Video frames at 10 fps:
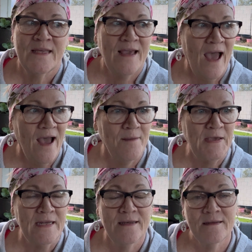I
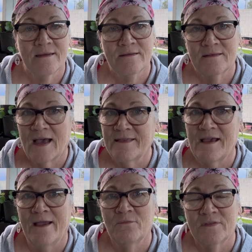mean,
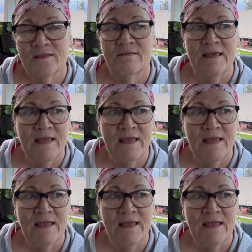the thing